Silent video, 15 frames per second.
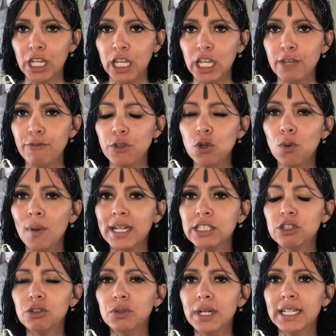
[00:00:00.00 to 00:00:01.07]
If you want
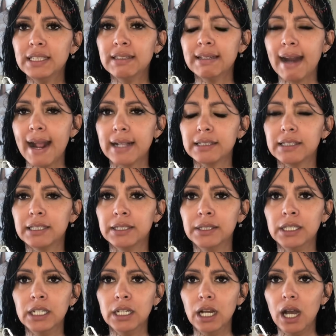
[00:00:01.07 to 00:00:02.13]
to attract
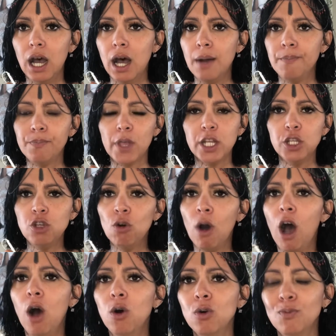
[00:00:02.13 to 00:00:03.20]
um, a new
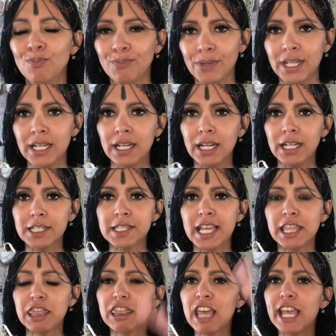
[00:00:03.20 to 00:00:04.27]
home, Say,
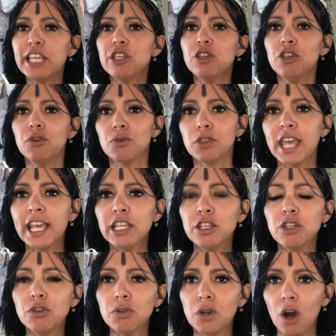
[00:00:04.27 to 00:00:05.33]
thank you, thank
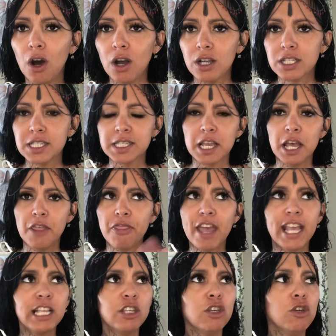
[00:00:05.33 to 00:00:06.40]
you, gods,
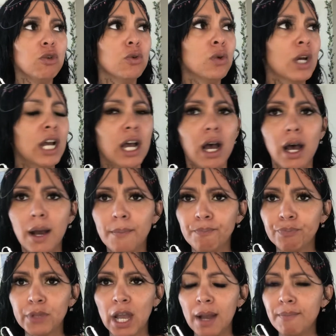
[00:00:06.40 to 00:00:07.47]
thank you,
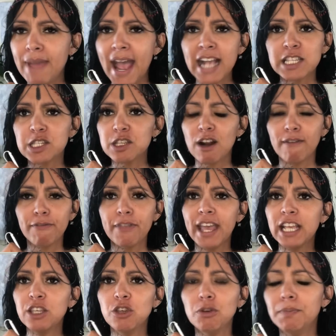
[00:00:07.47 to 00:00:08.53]
um, um, Astra,
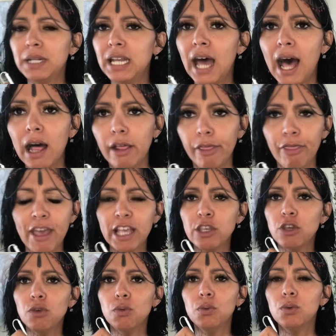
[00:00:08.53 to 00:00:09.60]
thank you, Belial,
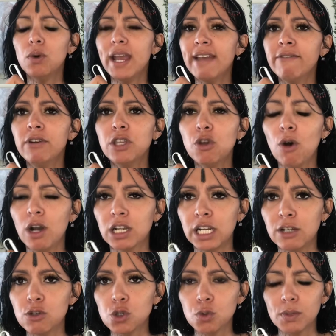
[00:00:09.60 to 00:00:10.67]
thank you, whoever you are
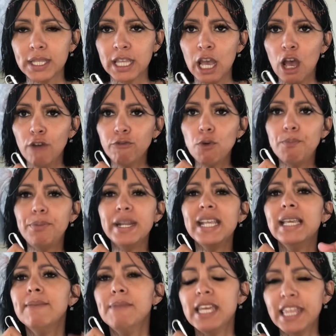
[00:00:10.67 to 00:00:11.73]
close with, for
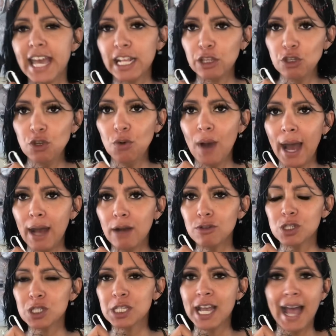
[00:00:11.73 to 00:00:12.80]
bringing me that new
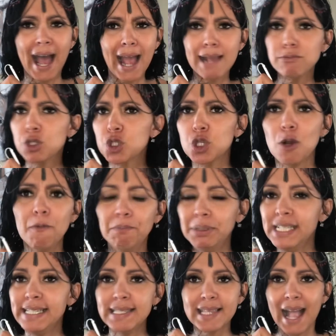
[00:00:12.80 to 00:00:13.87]
house. I'm so
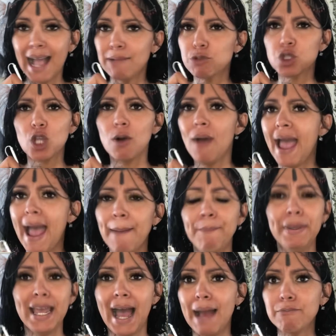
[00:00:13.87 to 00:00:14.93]
pleased, I'm so
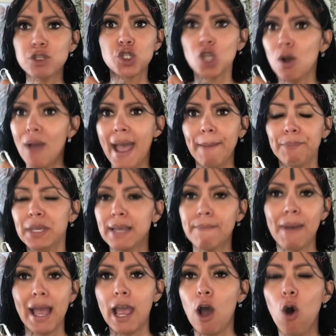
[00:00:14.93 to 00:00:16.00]
happy, I'm so happy in
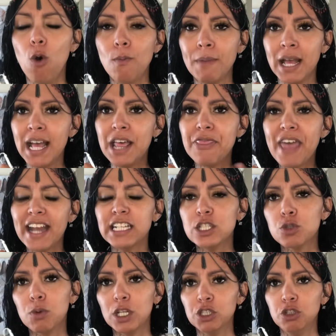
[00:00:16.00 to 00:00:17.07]
my home. That is
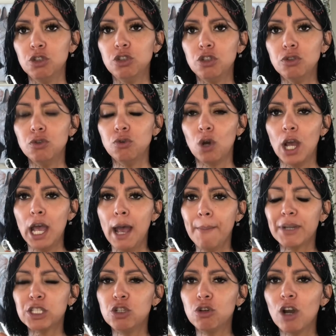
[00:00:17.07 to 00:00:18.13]
what you do.
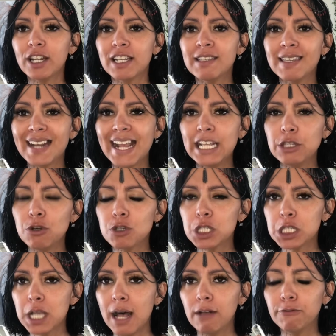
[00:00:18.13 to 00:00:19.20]
But you got to train
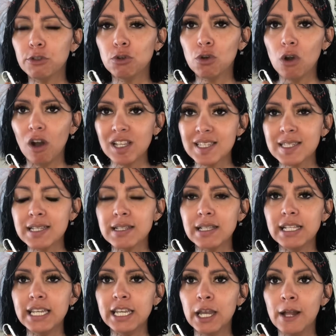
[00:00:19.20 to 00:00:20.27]
yourself to
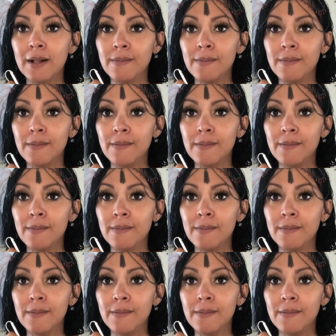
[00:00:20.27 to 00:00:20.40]
constantly.